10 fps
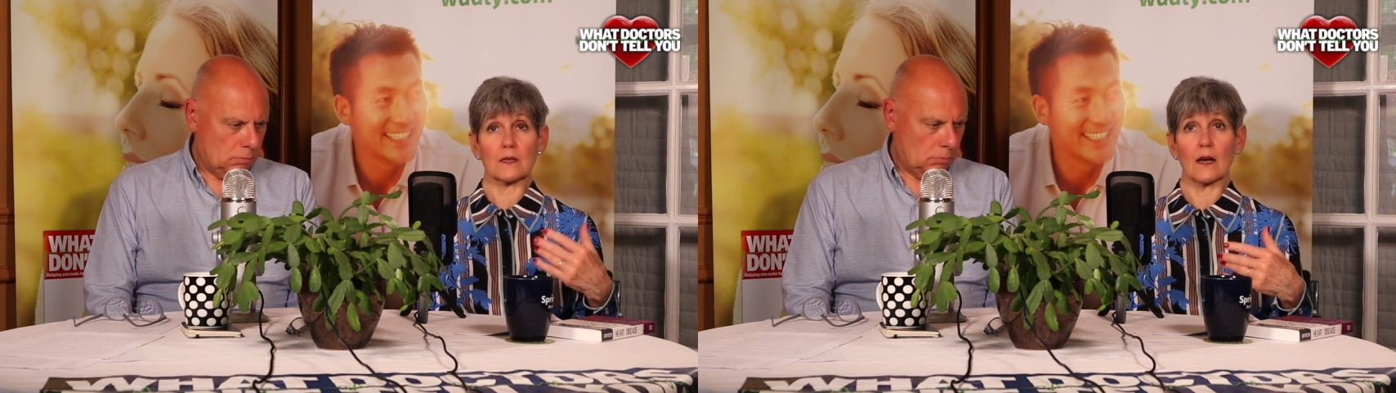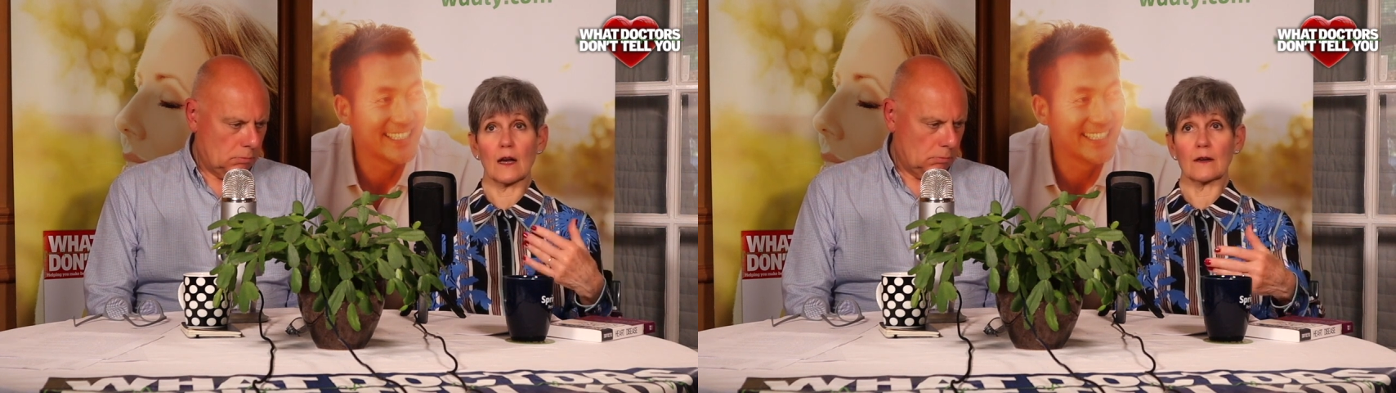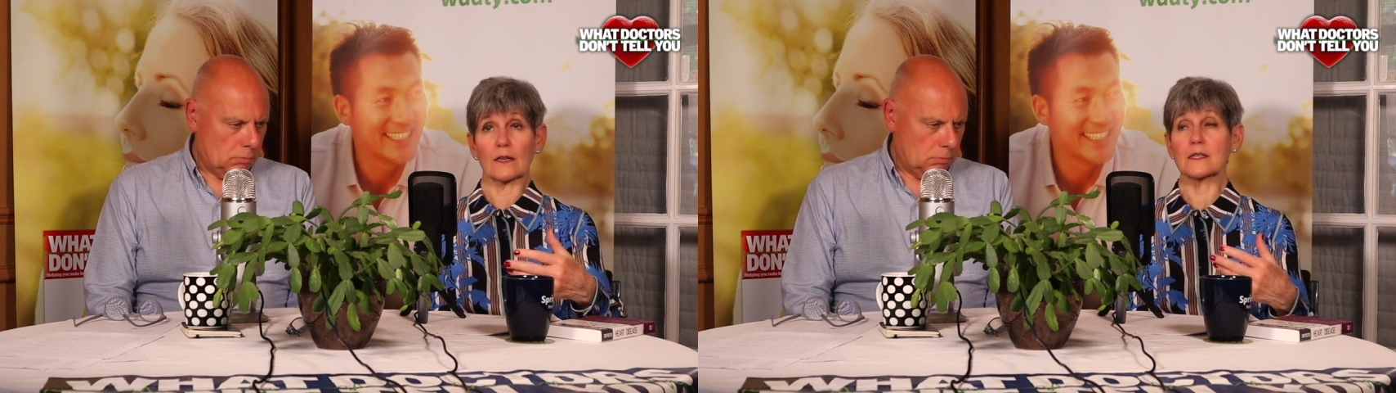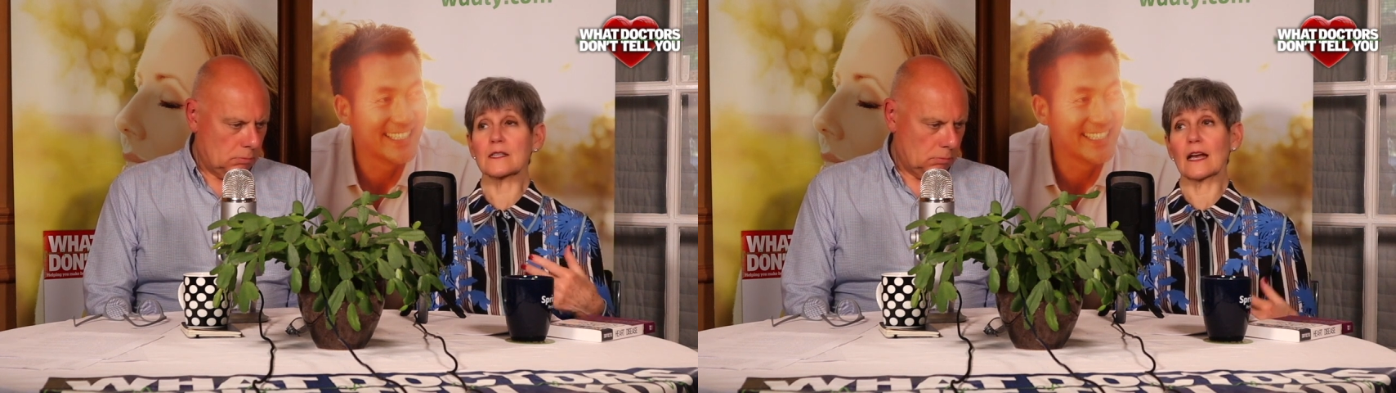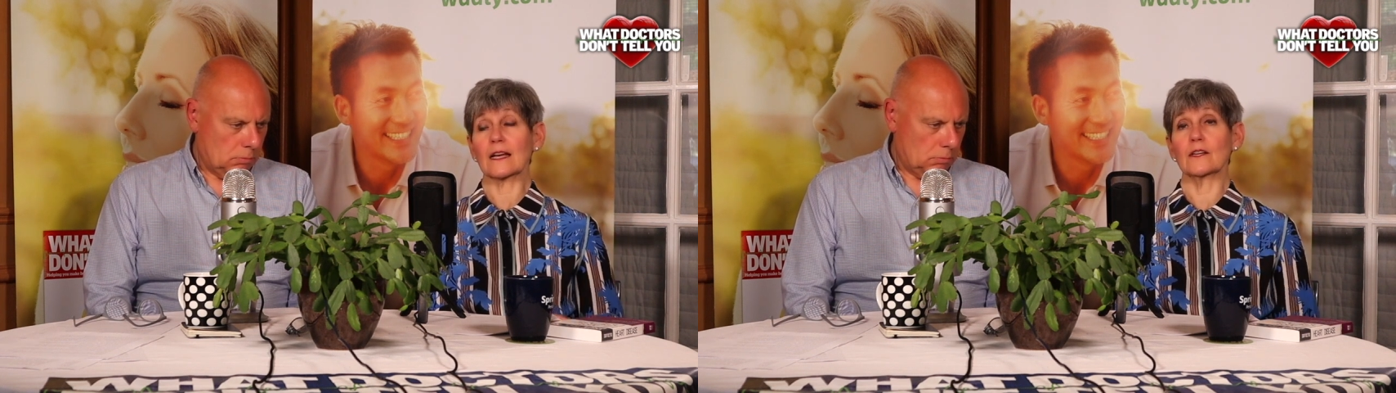Speaker 1: uh,
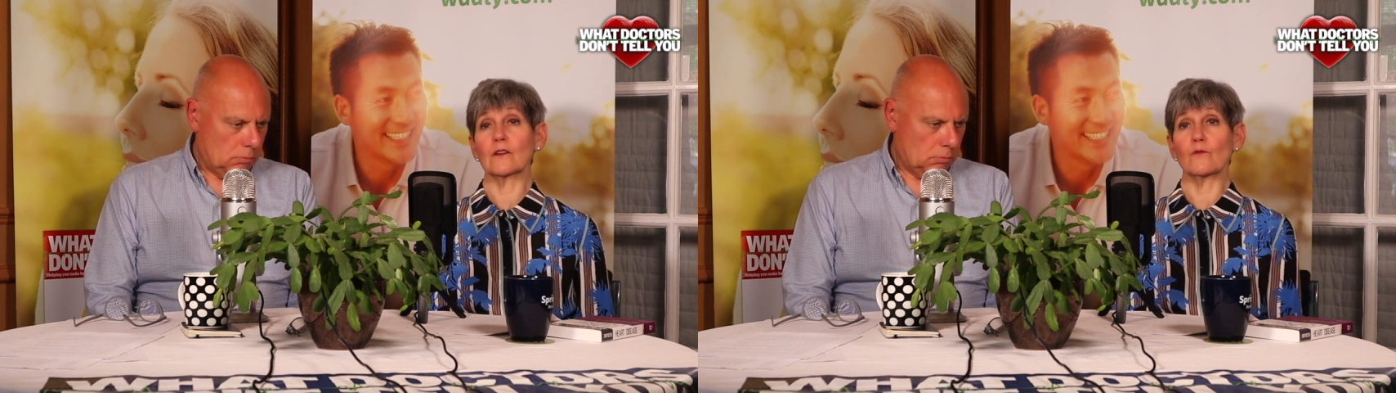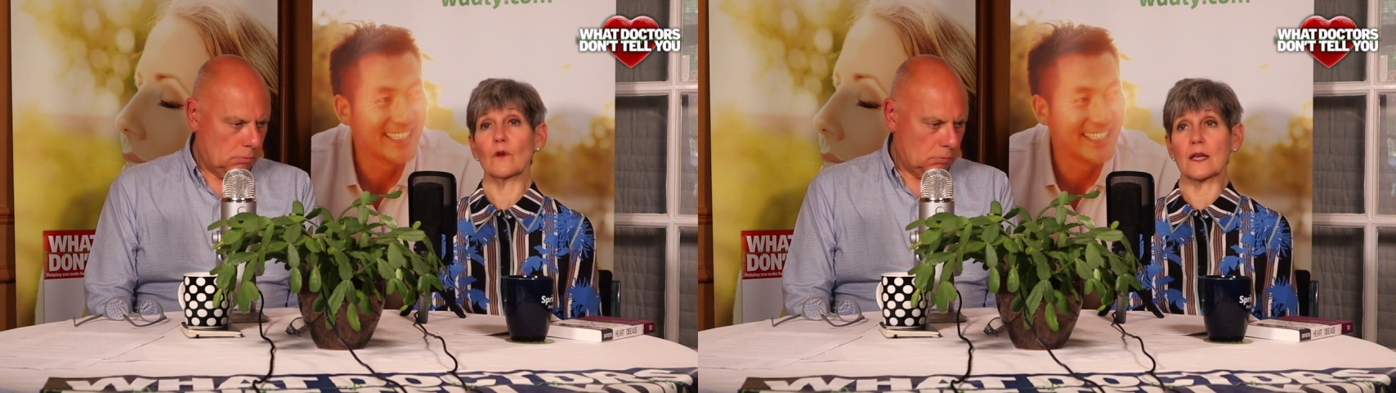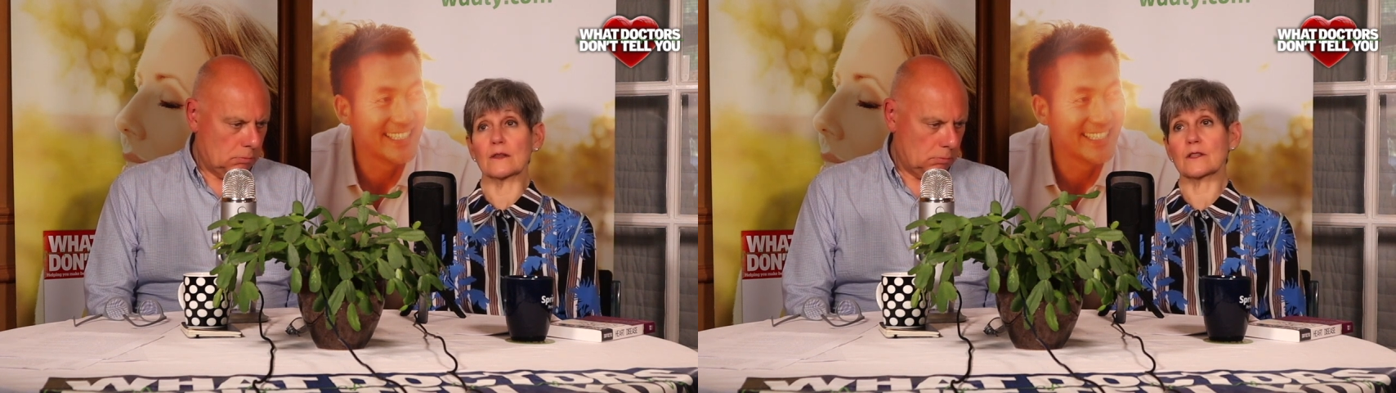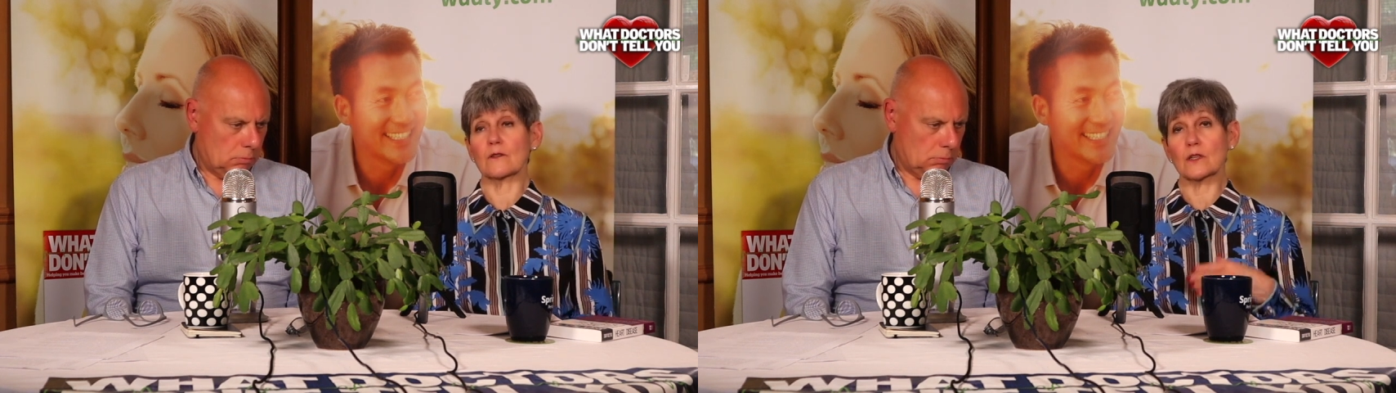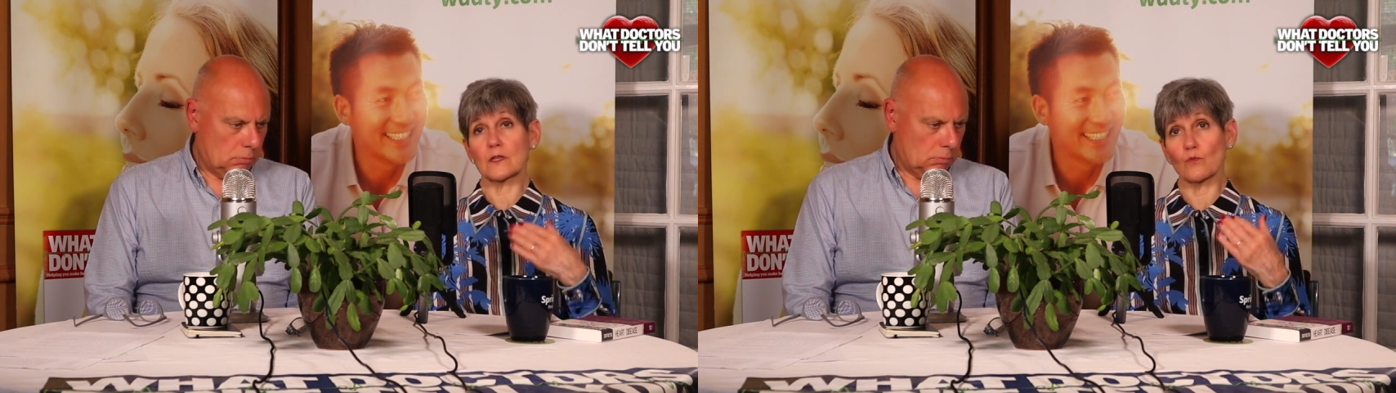consecutive weeks. So
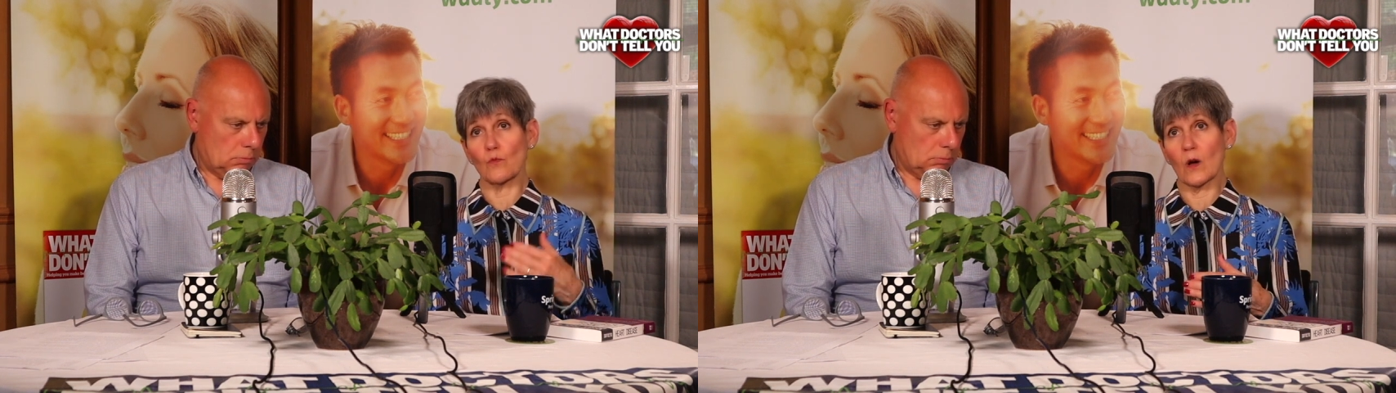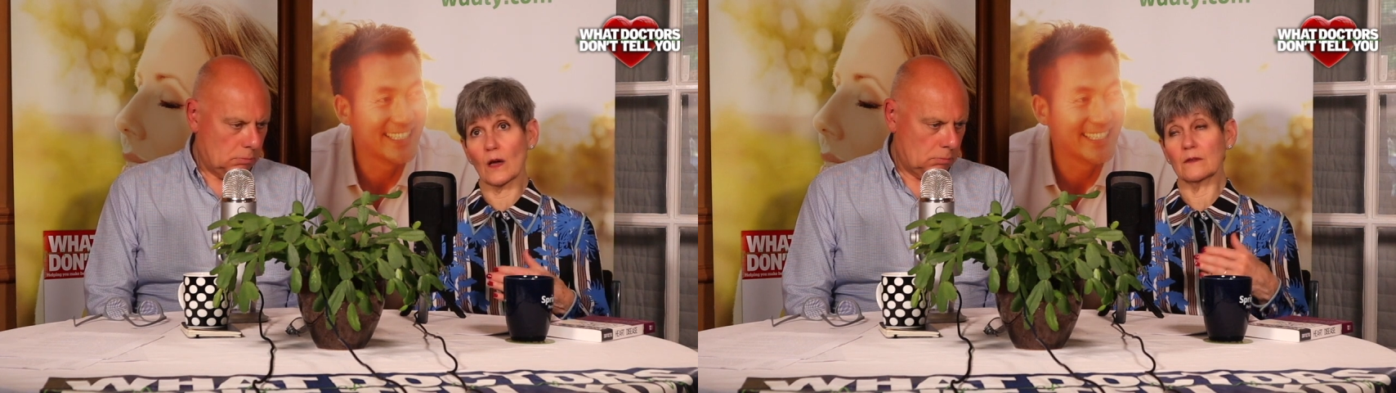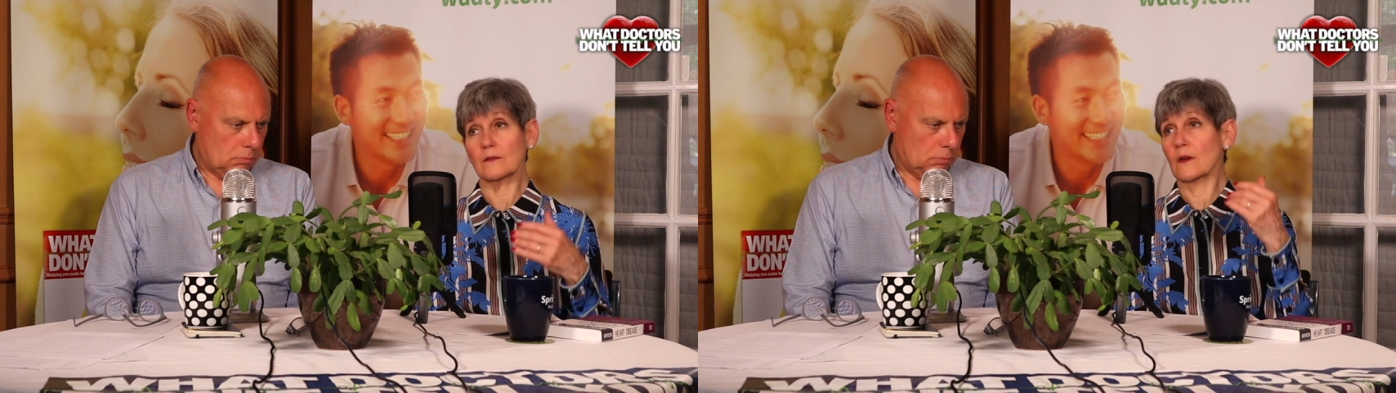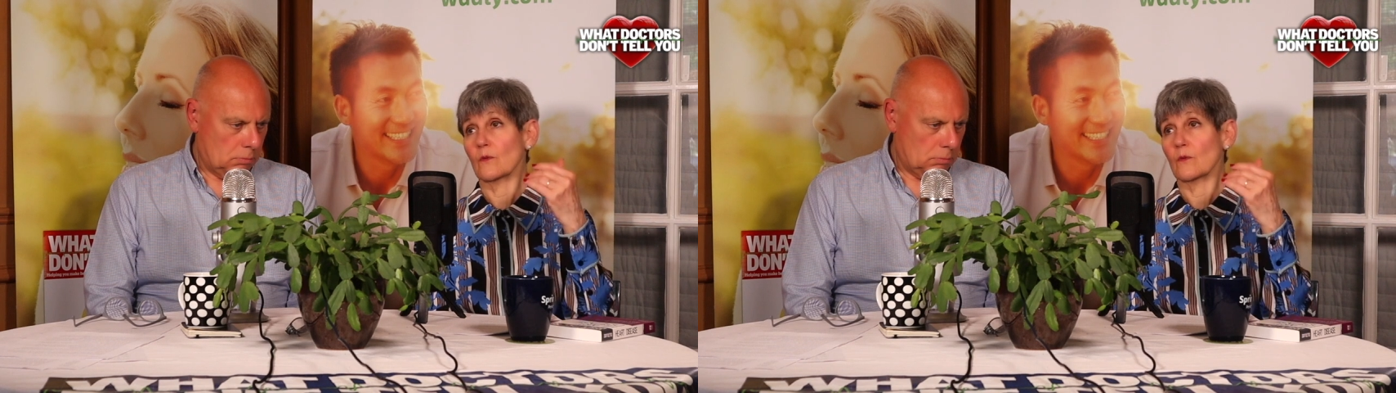just one,